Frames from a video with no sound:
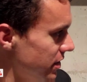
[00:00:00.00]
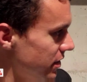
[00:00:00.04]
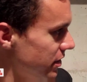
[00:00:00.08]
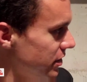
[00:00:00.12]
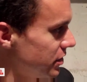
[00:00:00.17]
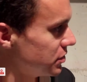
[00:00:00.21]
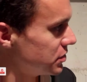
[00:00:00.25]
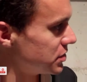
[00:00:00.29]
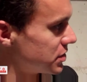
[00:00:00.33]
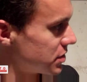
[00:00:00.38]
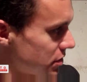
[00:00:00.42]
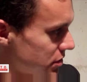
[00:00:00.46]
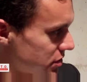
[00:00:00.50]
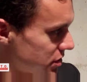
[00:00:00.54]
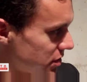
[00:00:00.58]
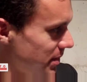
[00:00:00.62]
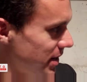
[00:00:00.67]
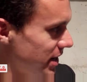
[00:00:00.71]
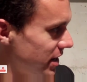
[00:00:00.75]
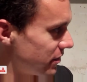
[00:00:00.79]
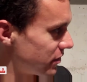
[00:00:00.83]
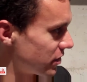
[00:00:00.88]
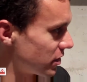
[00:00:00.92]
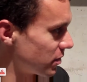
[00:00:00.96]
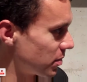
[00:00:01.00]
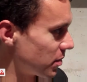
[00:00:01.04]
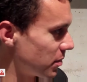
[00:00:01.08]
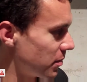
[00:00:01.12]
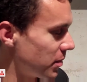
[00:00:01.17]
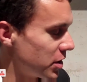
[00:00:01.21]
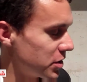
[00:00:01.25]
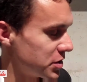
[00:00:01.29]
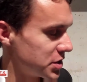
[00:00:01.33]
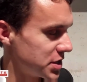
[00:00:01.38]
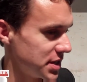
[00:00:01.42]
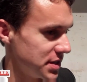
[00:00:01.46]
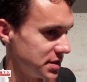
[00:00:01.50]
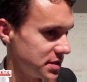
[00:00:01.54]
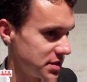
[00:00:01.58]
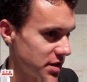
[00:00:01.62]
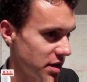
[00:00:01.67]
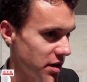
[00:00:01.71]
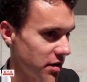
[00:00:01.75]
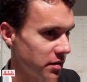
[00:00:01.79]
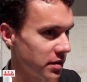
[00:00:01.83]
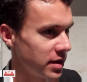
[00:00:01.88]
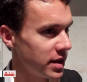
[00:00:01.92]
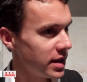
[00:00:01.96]
use social media for promotion.
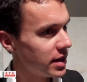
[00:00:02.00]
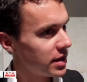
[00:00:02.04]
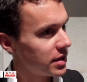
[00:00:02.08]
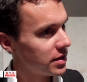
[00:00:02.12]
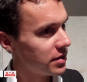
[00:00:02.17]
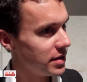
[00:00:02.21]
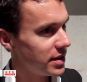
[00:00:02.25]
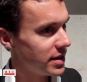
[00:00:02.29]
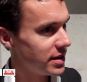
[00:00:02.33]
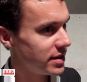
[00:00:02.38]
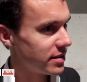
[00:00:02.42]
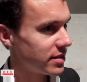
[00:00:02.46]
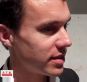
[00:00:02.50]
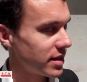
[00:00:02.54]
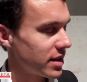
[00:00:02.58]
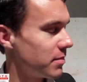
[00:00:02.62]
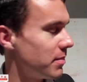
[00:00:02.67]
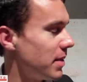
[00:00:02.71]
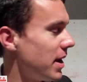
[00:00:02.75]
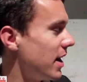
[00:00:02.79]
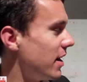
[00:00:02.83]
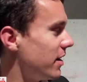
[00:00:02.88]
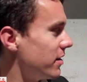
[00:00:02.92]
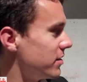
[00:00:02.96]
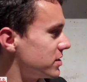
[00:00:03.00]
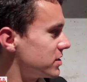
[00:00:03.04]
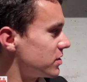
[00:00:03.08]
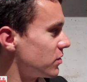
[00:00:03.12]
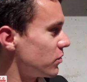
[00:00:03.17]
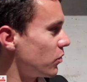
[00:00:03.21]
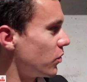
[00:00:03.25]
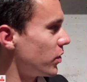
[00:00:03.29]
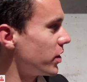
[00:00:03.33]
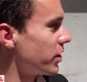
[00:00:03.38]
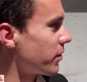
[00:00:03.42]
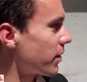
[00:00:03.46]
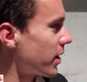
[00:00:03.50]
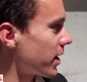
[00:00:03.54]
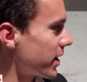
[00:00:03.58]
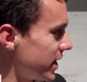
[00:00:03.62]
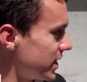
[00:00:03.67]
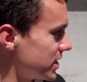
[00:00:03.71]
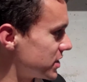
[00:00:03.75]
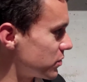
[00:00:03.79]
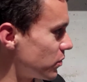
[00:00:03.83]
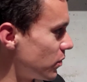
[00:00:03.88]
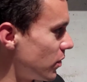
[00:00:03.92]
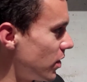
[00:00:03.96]
So you need to think about what do our
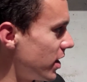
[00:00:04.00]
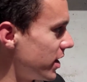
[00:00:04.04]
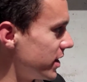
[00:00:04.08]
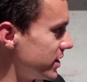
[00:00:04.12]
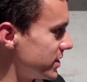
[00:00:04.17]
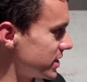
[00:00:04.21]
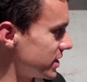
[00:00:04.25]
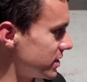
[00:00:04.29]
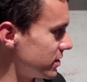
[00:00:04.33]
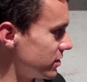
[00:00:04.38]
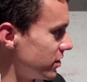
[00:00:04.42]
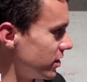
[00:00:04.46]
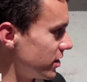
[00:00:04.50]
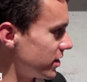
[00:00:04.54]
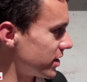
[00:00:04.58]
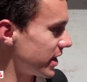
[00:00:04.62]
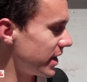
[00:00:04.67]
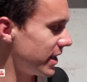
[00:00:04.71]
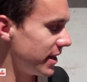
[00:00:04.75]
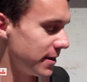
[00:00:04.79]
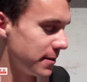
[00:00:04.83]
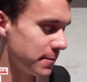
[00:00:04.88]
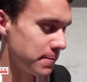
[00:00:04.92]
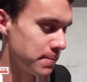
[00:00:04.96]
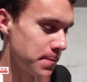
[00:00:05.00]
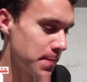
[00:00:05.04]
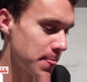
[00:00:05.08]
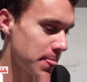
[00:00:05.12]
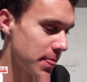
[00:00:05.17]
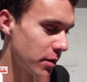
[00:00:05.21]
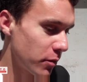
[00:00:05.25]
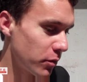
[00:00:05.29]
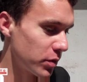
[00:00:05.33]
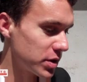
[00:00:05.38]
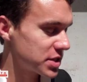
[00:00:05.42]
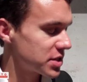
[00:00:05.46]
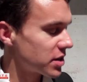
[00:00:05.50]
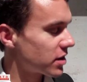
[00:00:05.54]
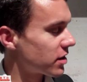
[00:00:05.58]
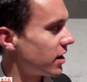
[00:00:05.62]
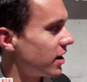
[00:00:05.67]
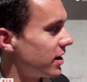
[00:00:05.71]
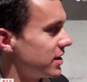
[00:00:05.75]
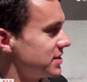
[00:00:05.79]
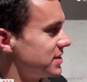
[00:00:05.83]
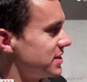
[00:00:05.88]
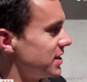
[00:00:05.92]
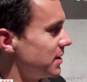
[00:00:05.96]
guests want and look, and what's our
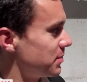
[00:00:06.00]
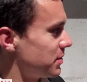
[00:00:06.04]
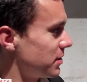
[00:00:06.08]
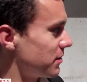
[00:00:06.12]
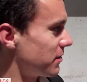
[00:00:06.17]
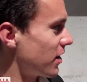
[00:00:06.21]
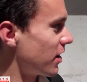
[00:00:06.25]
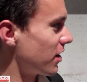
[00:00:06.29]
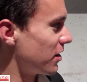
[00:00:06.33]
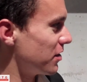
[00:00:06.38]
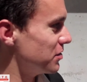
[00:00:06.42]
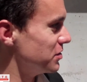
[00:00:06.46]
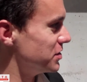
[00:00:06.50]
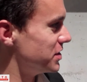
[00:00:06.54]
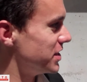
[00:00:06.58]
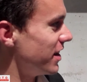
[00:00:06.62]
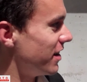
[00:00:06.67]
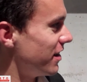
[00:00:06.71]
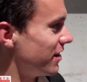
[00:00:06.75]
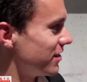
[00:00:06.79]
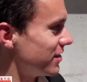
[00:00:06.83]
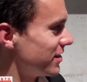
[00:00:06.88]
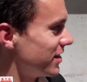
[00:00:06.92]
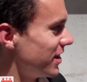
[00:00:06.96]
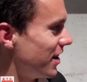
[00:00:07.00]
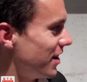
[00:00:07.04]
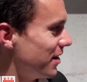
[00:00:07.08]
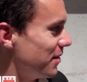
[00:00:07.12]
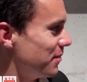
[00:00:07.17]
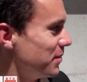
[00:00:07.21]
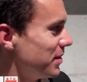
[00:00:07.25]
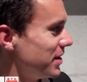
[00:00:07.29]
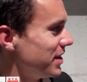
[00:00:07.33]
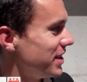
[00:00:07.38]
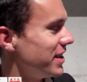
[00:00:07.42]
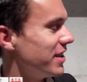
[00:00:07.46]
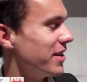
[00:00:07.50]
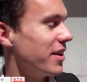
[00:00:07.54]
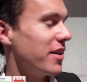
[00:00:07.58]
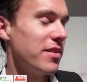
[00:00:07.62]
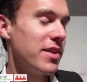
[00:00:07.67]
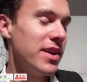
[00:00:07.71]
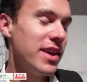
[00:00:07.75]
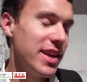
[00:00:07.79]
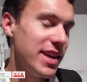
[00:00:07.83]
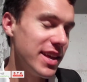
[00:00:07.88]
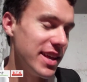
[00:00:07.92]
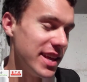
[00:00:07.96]
concept of our hotel.
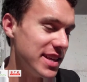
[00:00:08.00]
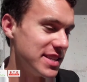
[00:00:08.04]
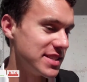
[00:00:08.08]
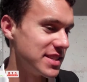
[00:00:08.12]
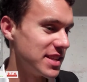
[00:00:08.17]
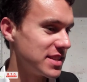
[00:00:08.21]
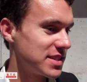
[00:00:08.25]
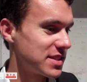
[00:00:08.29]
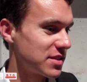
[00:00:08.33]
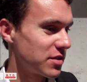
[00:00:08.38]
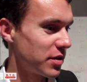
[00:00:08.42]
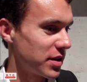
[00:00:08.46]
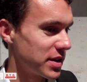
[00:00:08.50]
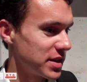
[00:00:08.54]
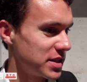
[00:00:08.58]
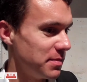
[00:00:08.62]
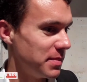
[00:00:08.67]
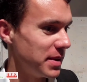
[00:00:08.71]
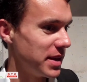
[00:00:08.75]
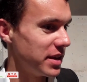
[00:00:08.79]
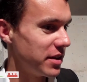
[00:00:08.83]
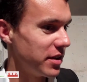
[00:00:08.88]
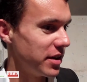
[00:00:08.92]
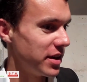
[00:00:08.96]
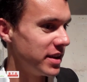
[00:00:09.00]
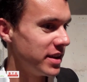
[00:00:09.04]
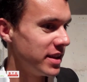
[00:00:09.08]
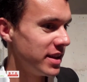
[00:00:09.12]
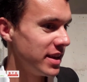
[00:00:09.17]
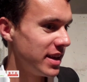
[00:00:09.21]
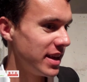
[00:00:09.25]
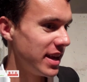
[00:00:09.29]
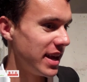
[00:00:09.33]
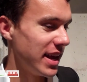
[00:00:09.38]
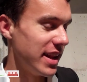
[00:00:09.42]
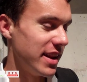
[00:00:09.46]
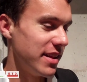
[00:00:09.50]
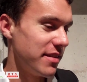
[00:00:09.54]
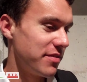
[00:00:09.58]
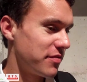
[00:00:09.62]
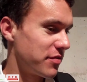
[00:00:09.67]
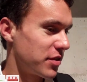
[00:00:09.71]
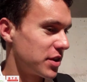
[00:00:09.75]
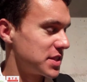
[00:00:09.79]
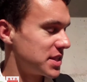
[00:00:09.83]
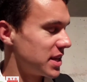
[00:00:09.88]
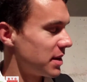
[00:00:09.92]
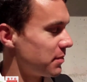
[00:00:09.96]
Is this going to be good? And if,
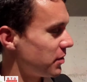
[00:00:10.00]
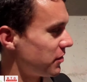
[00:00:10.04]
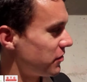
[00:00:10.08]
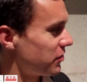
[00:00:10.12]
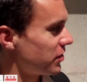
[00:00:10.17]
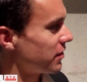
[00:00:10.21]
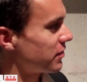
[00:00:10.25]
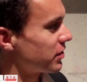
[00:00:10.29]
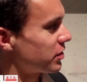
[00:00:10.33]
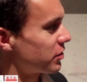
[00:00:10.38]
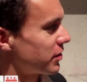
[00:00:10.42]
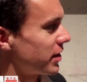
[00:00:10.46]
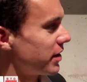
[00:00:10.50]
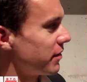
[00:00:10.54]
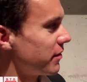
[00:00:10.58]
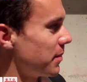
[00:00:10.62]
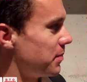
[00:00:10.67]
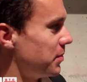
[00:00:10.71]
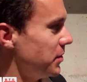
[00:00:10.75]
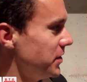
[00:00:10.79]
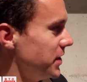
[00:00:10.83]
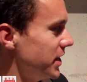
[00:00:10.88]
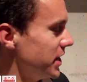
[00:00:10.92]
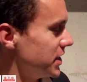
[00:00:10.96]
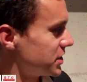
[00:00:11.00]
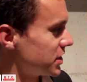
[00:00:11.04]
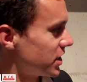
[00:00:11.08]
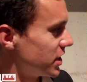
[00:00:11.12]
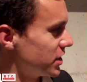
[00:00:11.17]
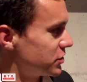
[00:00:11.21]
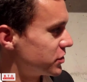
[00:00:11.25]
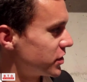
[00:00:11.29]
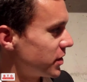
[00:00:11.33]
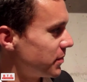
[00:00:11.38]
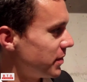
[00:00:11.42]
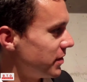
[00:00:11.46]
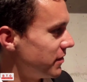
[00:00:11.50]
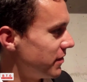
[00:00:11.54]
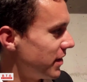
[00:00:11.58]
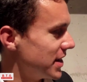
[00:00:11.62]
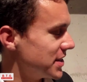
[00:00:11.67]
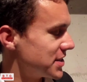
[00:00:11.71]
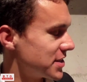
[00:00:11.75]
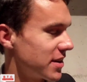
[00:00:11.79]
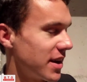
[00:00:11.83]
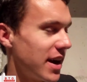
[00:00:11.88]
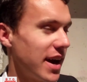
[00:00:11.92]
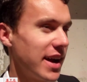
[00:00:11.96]
for example, if you have a great reputation on
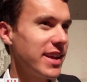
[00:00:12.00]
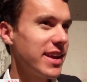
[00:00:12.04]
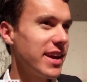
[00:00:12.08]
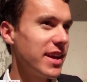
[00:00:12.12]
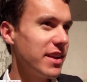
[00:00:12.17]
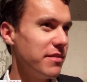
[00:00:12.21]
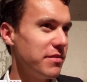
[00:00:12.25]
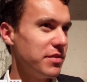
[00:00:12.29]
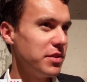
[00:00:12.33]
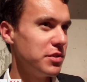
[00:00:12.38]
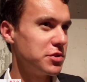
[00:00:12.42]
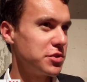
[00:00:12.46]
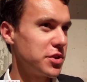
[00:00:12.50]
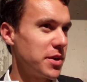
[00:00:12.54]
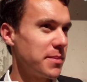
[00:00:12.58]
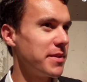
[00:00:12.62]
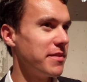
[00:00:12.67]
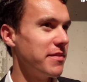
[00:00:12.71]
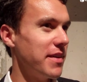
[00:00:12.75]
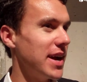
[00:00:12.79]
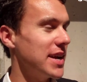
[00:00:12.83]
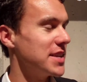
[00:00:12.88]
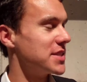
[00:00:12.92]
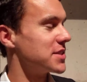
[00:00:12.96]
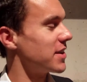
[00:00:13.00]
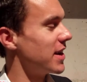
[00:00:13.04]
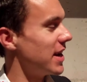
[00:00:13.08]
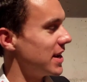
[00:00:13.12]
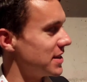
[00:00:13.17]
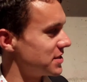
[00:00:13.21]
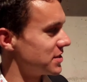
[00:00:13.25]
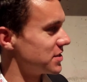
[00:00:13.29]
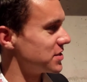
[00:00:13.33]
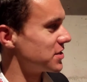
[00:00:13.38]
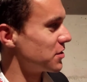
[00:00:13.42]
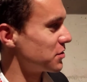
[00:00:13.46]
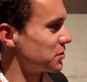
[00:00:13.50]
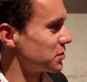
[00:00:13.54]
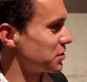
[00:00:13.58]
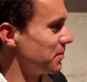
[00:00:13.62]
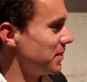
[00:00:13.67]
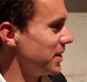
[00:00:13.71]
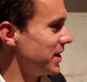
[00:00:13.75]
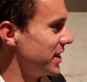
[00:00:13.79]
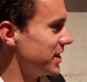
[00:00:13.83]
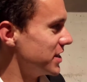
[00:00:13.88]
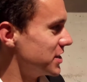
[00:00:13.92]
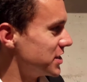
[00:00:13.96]
TripAdvisor, I kind of view TripAdvisor as a social
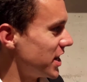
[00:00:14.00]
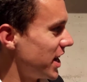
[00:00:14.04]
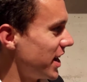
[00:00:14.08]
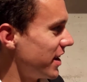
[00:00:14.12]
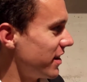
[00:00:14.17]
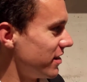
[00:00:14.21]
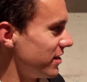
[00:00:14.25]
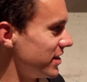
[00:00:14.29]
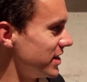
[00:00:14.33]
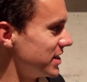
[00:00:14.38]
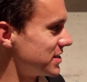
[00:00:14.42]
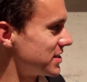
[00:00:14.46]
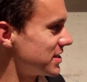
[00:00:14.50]
media channel. It's